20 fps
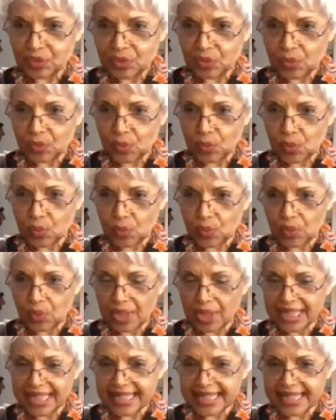
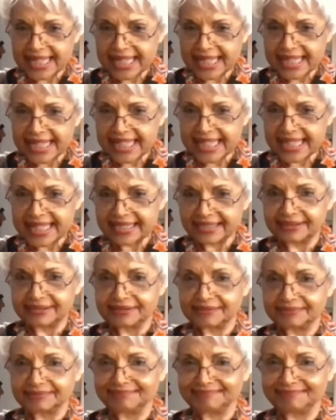
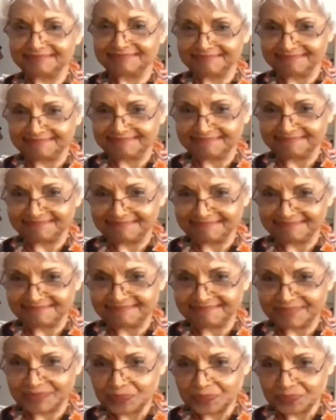
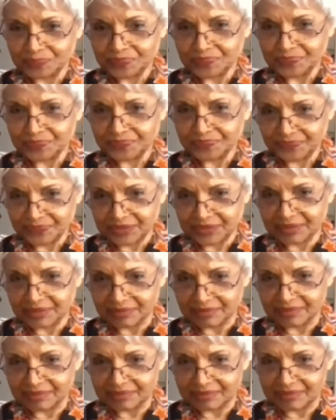
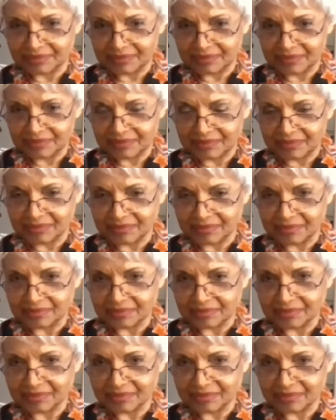
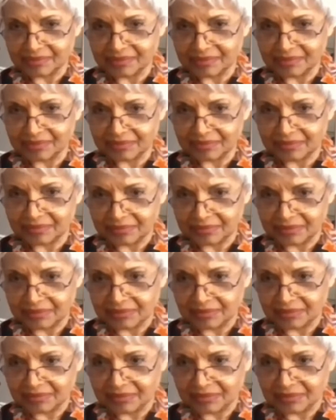The person shown says nothing.